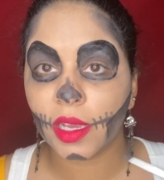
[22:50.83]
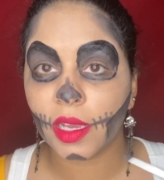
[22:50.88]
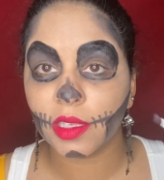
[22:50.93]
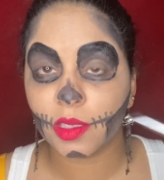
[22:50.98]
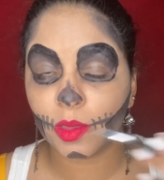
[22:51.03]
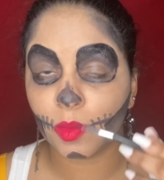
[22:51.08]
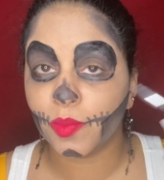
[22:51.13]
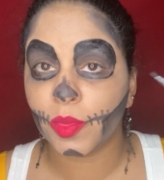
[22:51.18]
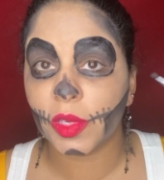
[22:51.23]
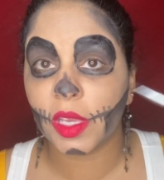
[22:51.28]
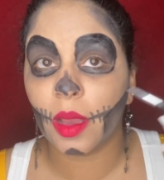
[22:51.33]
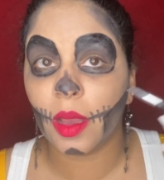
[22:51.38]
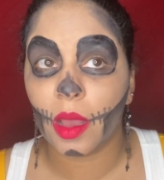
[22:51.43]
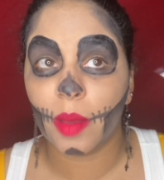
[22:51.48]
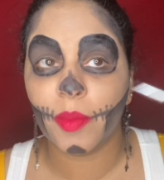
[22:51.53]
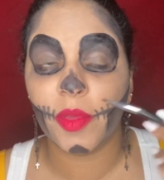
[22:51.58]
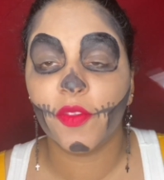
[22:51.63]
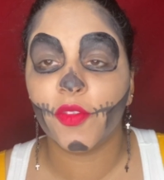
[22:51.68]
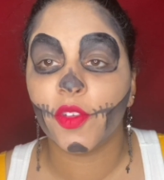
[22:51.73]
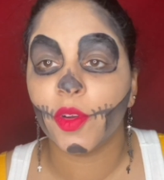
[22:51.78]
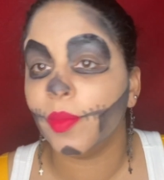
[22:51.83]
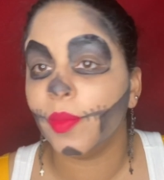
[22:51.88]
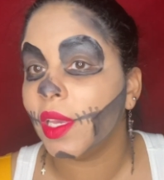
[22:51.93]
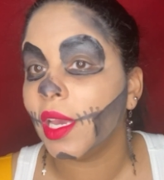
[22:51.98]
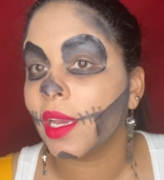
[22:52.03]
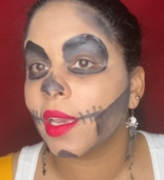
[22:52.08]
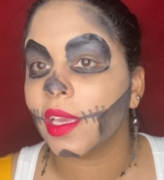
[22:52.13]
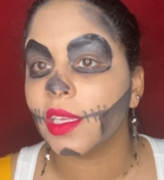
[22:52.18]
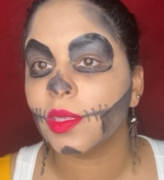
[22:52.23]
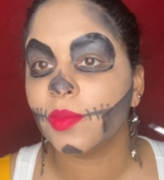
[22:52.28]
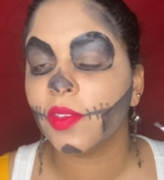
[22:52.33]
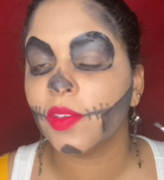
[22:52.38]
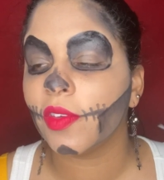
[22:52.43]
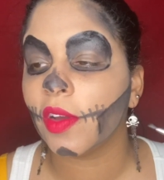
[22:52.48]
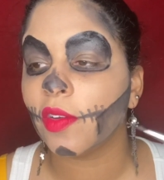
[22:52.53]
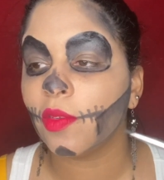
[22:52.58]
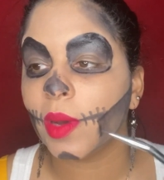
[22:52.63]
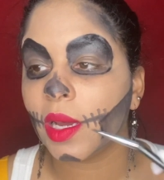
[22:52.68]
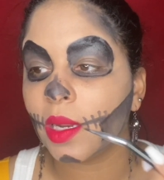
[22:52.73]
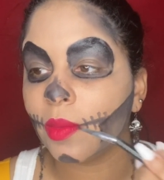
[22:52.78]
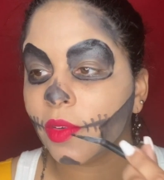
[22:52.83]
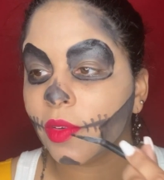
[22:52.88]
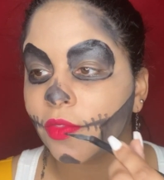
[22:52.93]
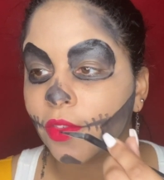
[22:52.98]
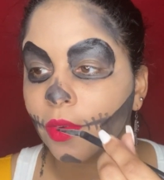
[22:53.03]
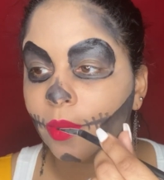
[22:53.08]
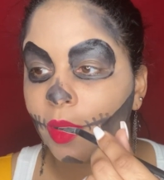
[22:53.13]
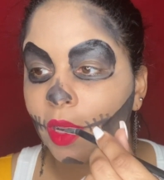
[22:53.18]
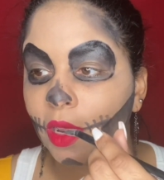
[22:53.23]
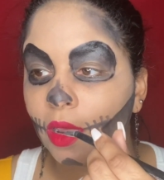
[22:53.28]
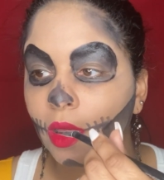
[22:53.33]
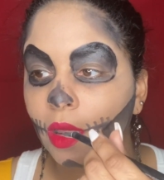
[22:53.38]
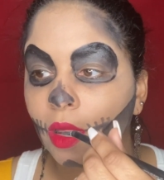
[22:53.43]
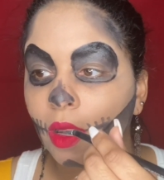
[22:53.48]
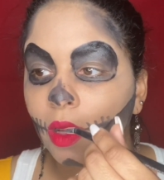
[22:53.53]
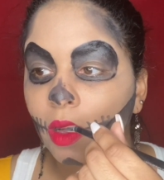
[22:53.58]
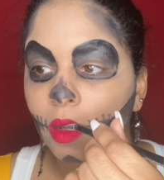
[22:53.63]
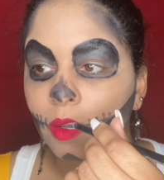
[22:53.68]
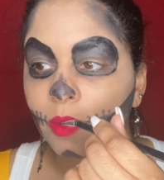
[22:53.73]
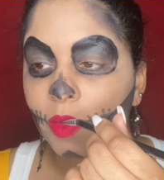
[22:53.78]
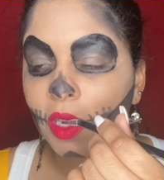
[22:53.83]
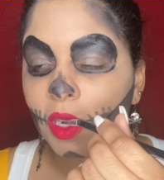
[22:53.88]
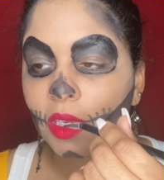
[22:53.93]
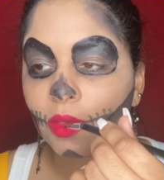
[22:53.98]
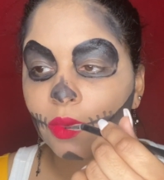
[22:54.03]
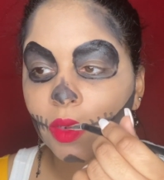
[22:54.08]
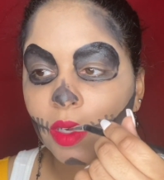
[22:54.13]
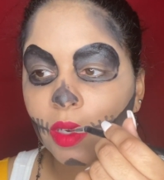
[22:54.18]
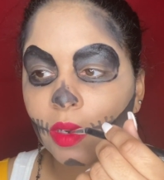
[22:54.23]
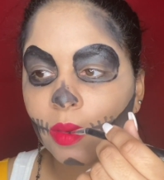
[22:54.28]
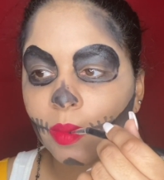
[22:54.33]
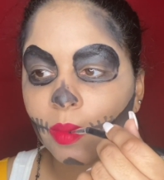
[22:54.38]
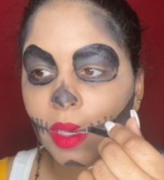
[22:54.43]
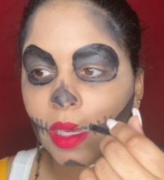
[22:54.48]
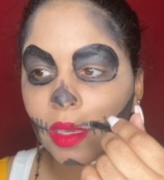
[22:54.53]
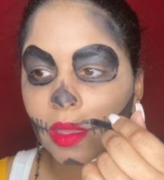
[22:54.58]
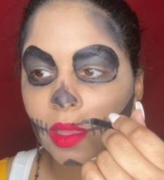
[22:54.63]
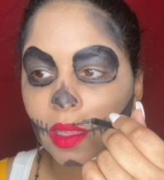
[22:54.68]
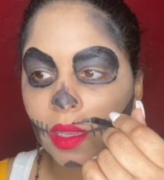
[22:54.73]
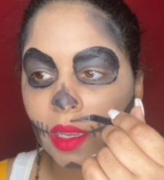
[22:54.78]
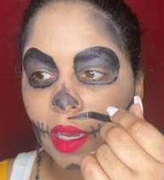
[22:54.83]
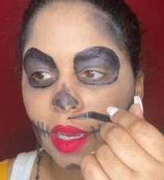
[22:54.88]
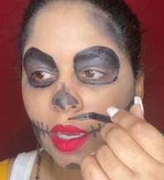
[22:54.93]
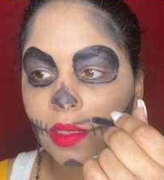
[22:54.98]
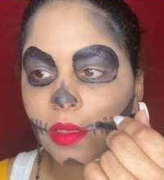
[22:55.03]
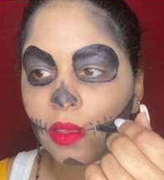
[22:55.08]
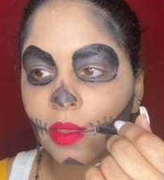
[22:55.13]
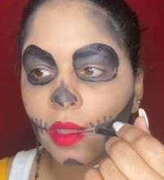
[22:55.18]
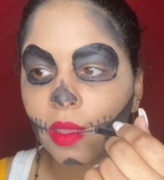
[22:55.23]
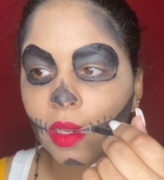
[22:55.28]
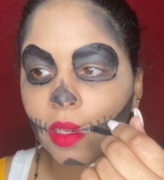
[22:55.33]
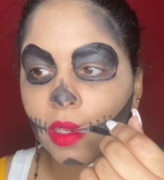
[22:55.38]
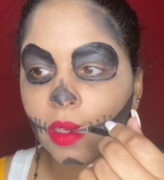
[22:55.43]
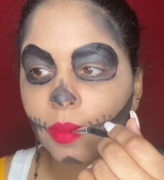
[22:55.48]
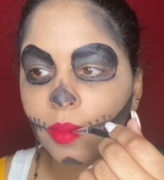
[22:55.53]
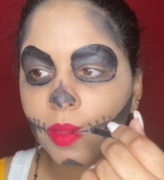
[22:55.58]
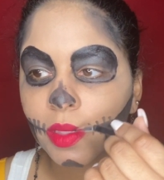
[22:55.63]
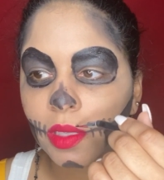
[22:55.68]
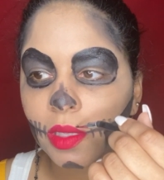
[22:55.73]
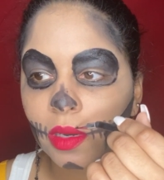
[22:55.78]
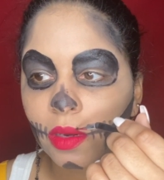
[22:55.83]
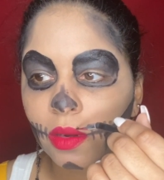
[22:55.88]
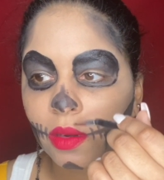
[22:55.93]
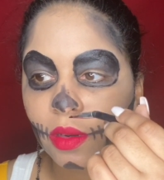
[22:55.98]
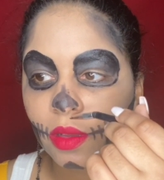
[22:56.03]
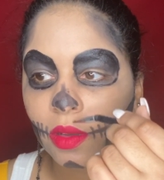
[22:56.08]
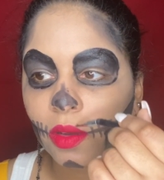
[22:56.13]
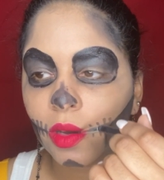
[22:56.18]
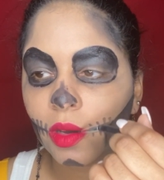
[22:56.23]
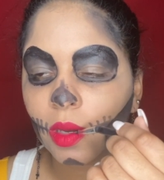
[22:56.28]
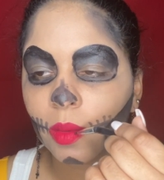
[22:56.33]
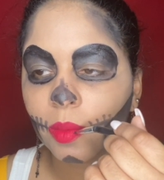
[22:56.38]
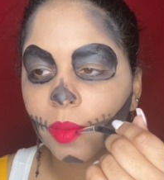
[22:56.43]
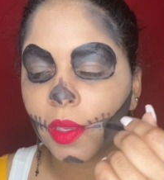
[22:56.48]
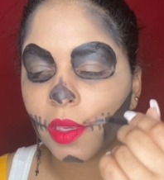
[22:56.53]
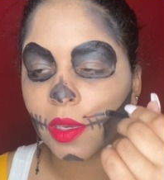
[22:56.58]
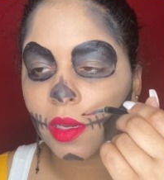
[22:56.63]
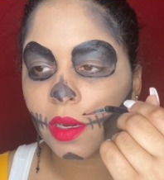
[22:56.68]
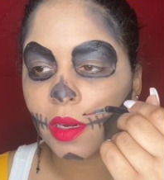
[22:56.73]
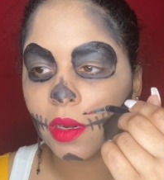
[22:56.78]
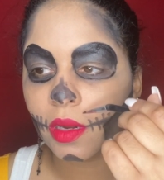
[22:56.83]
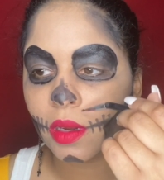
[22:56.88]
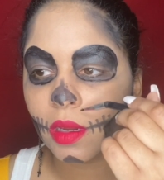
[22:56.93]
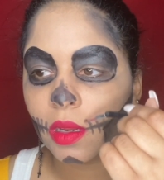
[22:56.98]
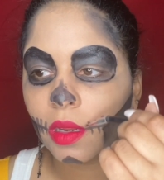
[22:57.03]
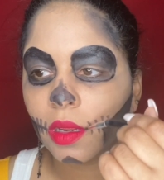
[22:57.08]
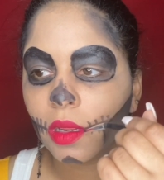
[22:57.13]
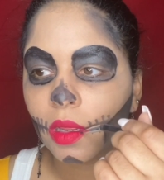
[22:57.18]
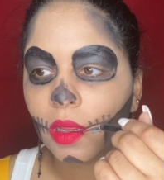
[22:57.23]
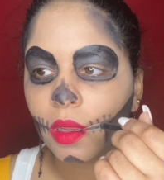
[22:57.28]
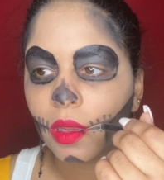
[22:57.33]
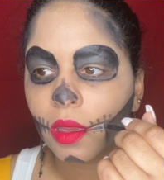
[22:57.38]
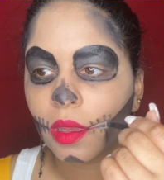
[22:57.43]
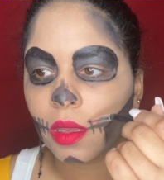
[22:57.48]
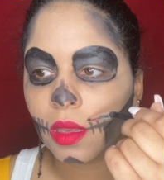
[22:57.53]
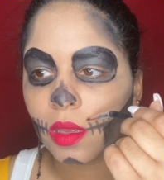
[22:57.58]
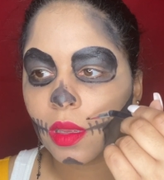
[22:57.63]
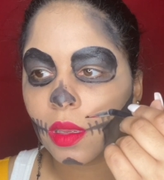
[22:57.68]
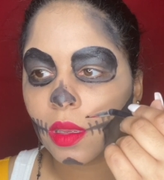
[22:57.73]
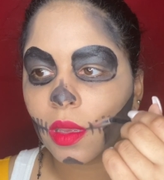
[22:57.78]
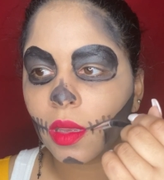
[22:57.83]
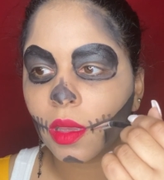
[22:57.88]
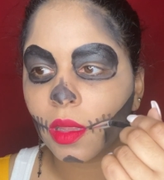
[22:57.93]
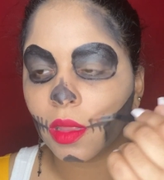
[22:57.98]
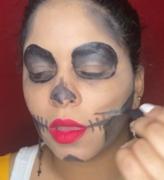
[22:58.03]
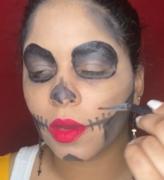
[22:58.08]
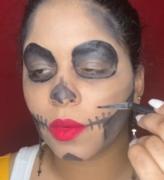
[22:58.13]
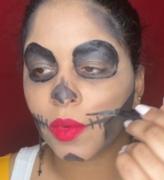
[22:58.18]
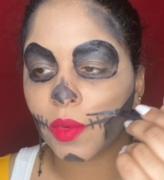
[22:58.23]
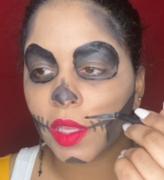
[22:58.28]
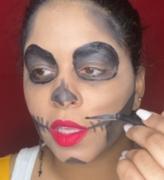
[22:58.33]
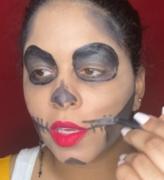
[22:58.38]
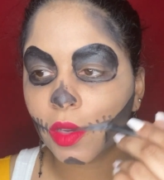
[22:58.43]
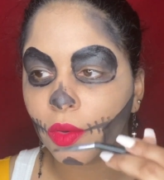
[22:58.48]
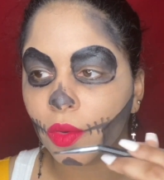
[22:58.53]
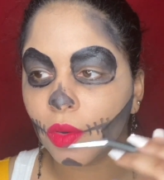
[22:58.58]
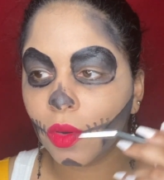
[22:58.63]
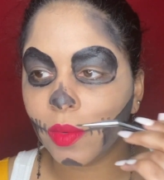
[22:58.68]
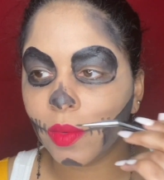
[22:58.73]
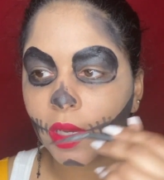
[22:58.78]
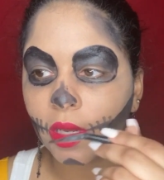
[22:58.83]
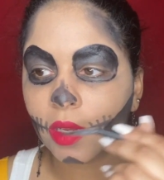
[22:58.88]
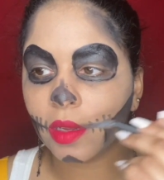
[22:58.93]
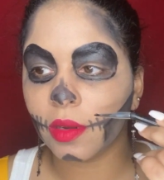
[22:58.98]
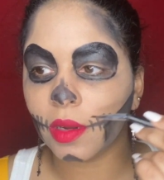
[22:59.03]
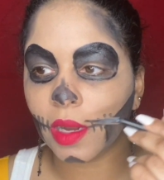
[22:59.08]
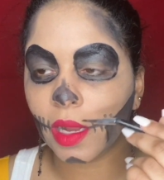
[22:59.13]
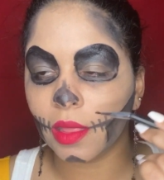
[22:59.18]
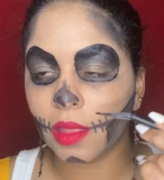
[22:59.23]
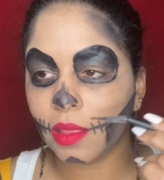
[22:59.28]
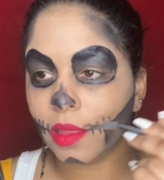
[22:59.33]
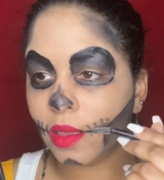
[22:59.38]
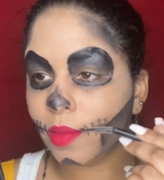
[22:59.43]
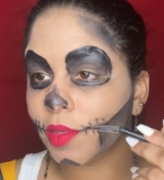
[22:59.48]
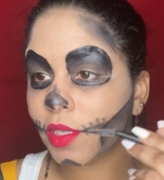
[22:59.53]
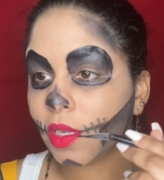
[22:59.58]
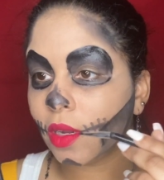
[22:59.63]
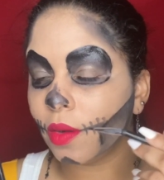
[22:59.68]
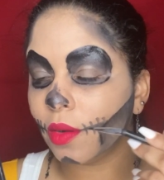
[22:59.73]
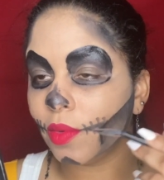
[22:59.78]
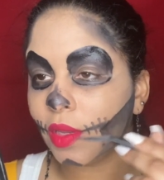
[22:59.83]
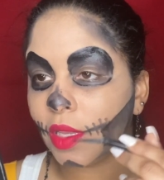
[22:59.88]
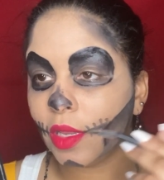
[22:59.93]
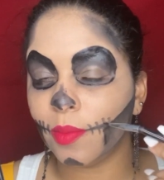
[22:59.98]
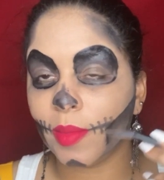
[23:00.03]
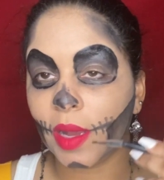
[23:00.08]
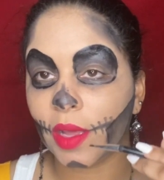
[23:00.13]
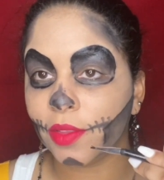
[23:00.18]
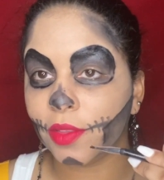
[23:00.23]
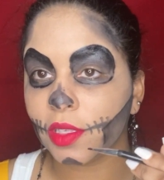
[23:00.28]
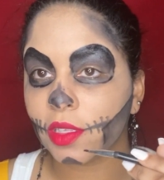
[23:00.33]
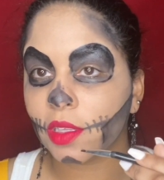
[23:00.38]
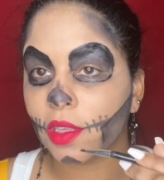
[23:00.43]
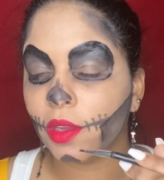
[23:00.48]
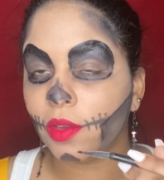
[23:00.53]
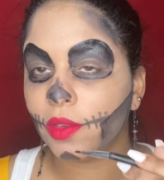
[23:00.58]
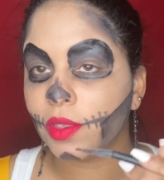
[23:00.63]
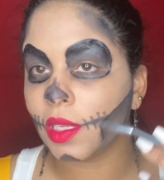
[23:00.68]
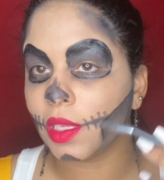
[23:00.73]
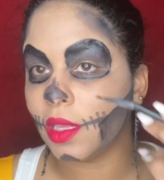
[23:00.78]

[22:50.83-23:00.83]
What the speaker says: I mean, for me, I can't speak for everybody, but for me, because we're going to make the lines on the lips that are going to go up here and look really cool when your lips are, when your mouth is closed.